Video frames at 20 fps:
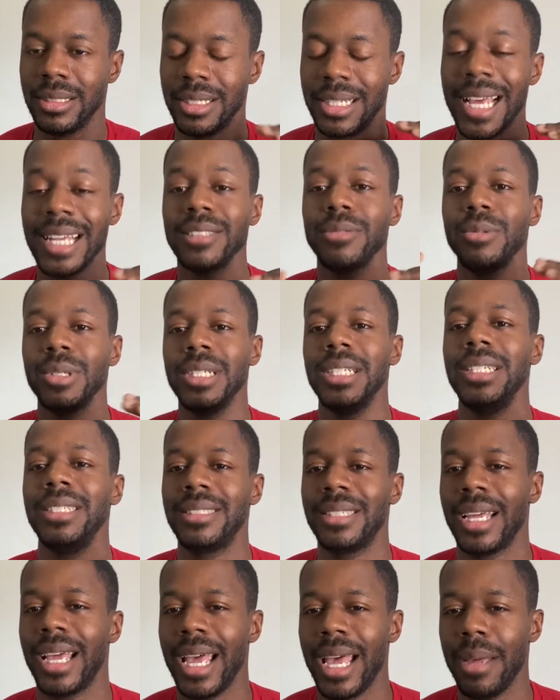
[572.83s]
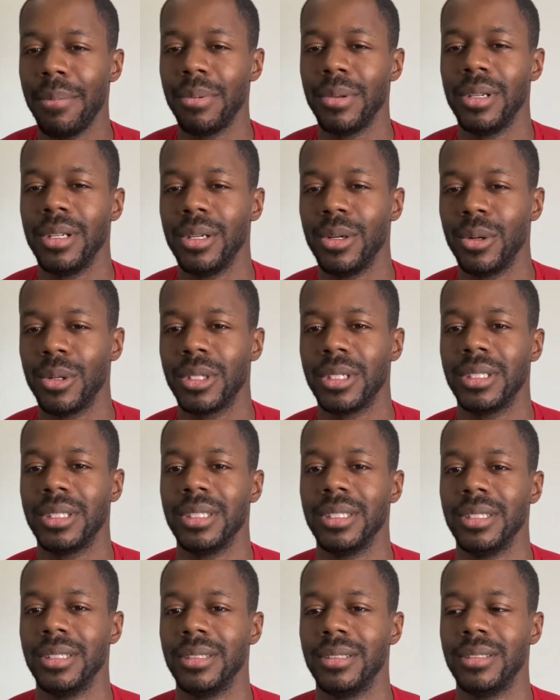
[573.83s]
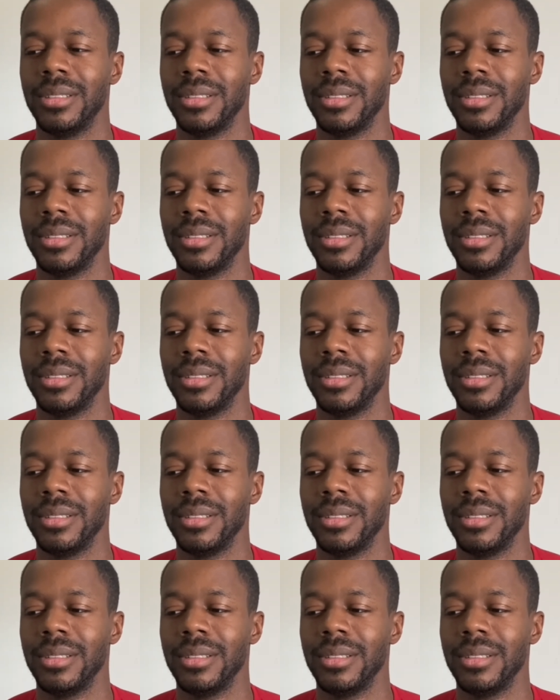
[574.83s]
That's what needs to happen in order to